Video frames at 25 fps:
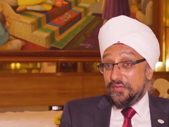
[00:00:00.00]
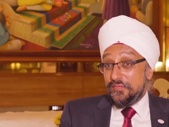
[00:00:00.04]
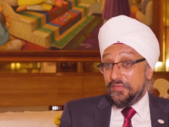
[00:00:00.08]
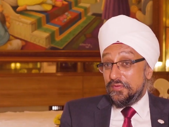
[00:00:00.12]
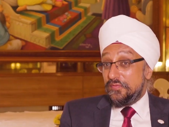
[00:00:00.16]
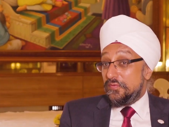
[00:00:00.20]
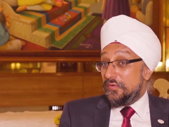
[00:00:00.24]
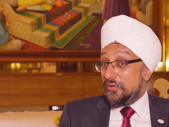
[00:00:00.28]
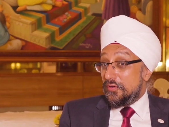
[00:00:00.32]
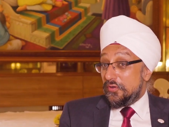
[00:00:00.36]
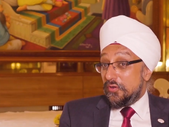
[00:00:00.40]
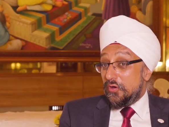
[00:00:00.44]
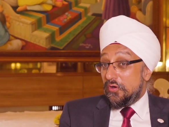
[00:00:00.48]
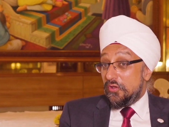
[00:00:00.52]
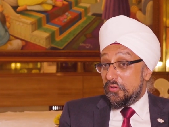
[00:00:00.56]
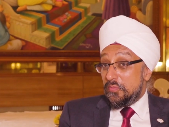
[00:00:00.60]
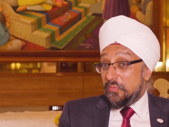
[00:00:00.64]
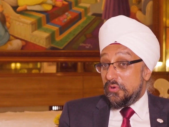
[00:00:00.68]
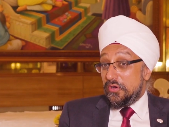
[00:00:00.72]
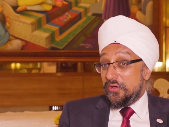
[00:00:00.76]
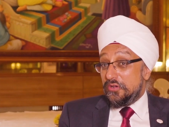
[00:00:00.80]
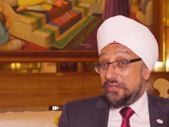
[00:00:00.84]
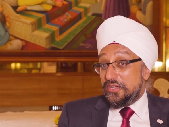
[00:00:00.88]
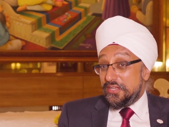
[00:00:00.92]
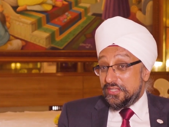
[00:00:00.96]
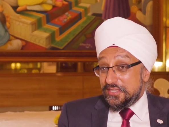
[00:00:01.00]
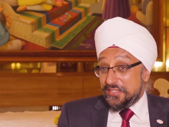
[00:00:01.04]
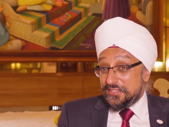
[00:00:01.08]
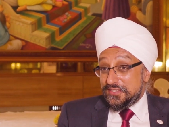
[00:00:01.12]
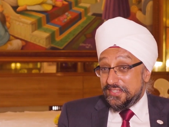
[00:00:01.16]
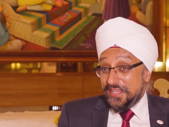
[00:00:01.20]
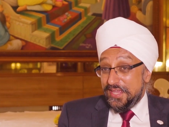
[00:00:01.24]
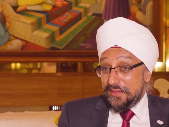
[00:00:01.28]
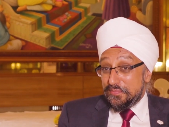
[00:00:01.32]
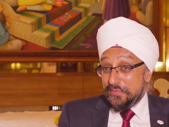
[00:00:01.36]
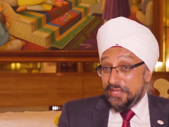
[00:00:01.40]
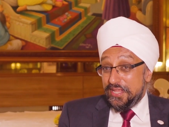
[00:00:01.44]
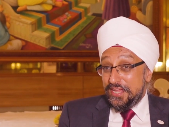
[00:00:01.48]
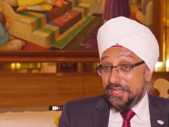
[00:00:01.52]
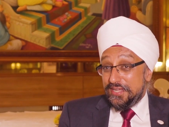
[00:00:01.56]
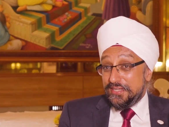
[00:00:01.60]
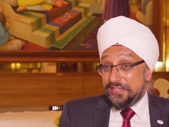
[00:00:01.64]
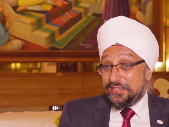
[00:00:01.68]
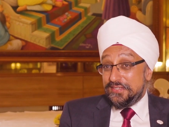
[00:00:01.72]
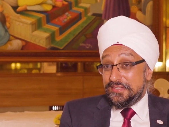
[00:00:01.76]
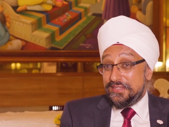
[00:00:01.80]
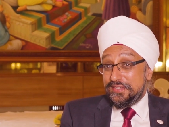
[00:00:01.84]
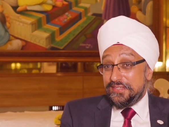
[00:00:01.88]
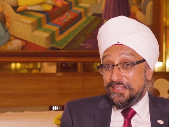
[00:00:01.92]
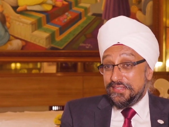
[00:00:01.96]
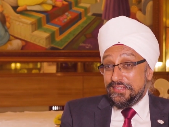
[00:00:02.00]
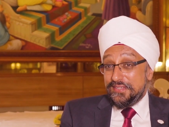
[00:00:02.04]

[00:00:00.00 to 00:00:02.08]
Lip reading: We were all born in the same land,